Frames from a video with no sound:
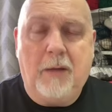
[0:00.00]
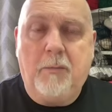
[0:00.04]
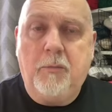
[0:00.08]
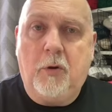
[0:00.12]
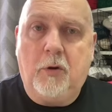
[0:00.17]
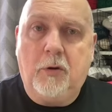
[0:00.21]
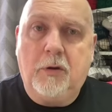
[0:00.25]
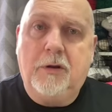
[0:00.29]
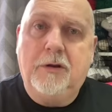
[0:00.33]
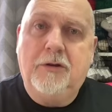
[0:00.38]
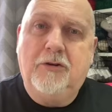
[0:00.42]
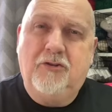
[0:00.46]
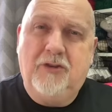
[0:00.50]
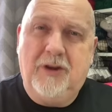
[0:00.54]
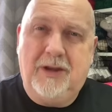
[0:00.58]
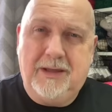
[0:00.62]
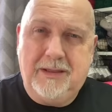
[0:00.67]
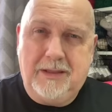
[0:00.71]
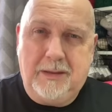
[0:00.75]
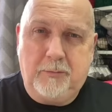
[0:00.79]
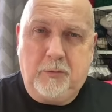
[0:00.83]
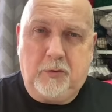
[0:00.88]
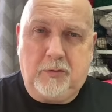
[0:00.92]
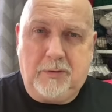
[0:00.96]
I'm not going to share
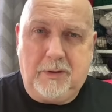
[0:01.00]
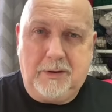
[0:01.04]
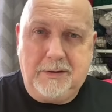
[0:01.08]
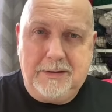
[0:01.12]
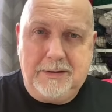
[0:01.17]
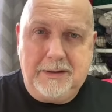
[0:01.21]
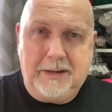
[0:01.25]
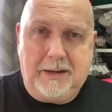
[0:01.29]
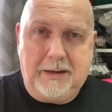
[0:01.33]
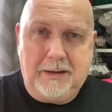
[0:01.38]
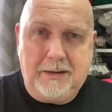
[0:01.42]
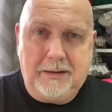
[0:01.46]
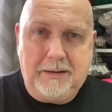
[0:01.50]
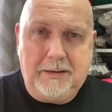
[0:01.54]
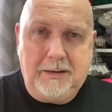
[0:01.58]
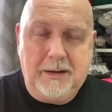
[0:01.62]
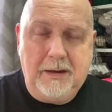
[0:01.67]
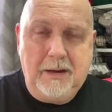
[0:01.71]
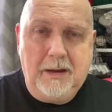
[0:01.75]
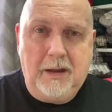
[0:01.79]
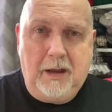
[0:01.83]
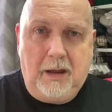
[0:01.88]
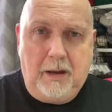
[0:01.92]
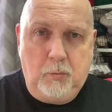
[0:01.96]
them because I
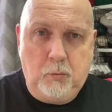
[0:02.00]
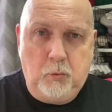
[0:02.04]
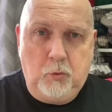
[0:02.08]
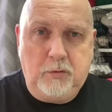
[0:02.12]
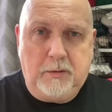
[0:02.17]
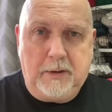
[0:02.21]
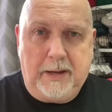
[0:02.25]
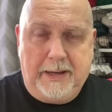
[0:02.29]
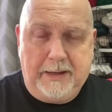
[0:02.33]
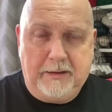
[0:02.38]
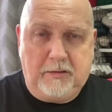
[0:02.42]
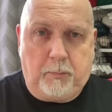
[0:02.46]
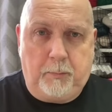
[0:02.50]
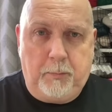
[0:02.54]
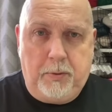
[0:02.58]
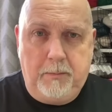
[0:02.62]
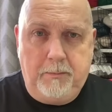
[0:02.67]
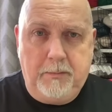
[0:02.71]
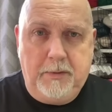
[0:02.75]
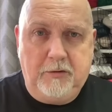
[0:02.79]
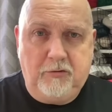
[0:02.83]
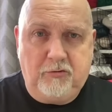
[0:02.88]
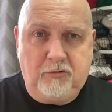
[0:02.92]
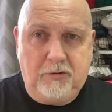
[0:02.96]
would ask
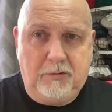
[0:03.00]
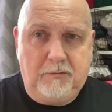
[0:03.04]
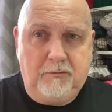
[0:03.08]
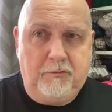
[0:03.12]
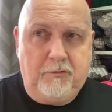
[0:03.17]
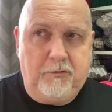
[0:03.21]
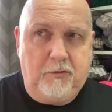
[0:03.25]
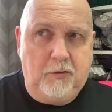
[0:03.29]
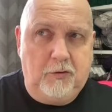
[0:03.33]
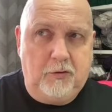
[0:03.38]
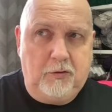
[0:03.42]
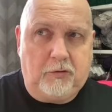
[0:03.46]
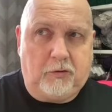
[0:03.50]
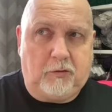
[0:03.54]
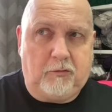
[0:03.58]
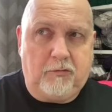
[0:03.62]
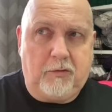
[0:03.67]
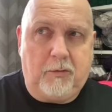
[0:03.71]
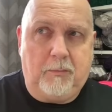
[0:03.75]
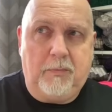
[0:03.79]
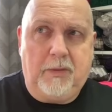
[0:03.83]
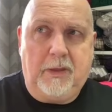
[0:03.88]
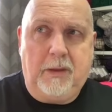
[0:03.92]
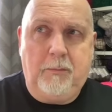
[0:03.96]
permission first
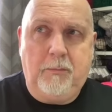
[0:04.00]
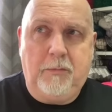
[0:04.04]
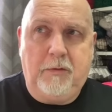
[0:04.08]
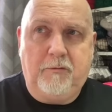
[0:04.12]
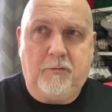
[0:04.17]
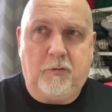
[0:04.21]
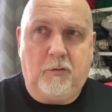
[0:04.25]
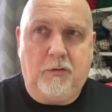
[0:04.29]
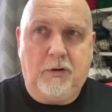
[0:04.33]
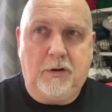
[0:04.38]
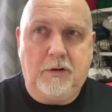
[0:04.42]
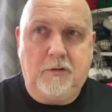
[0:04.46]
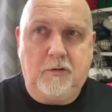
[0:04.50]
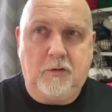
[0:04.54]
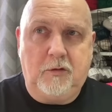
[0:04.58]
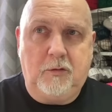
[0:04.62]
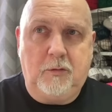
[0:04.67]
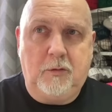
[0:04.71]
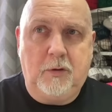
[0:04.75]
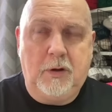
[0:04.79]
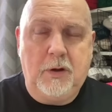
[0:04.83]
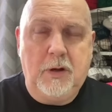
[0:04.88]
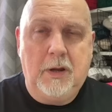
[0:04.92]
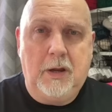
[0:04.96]
from them before I
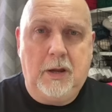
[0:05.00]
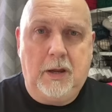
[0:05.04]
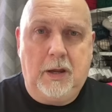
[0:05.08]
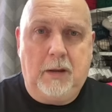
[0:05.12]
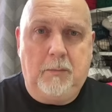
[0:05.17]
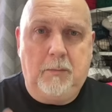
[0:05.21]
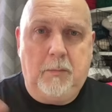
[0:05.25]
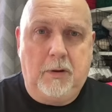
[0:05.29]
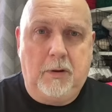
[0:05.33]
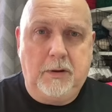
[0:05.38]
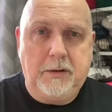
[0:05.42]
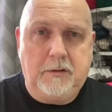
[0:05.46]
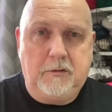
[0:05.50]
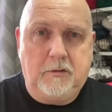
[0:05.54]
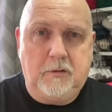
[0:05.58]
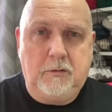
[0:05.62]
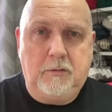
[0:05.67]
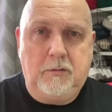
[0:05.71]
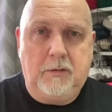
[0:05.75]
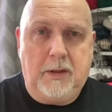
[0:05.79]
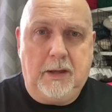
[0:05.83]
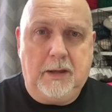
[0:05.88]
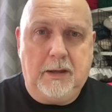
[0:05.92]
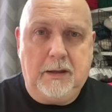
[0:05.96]
do. I might
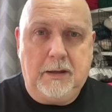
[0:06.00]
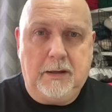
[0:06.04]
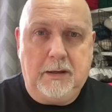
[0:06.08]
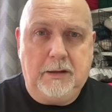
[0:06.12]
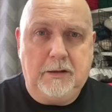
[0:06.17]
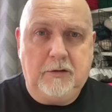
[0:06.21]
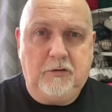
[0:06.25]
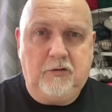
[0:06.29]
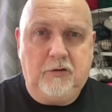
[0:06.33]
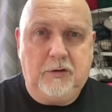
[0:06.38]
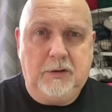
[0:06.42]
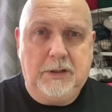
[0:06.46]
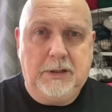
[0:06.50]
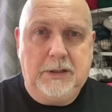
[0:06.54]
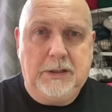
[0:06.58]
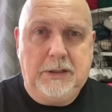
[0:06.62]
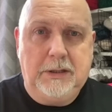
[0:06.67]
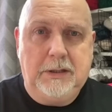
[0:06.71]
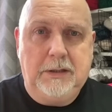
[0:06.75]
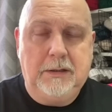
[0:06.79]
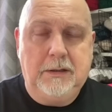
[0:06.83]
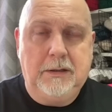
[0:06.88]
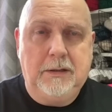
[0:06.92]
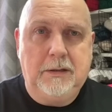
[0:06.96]
do that and
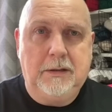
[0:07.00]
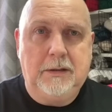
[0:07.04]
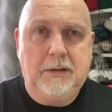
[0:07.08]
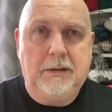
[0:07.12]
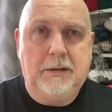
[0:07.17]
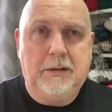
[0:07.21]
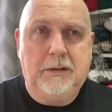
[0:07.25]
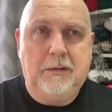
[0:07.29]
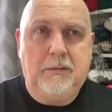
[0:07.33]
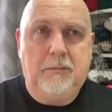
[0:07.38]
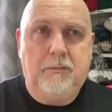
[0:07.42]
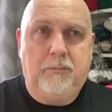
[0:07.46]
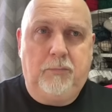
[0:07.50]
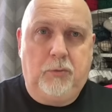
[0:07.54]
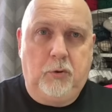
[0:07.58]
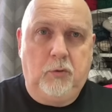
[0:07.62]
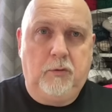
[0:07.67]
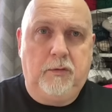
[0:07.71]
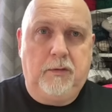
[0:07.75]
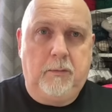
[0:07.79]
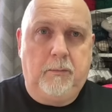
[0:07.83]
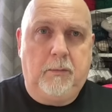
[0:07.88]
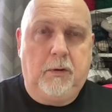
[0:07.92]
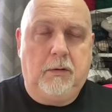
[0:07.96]
actually
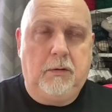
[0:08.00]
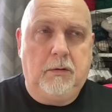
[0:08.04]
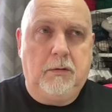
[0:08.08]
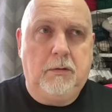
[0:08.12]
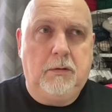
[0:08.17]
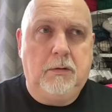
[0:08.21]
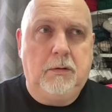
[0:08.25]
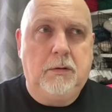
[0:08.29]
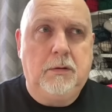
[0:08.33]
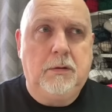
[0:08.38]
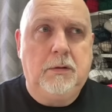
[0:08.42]
put them on,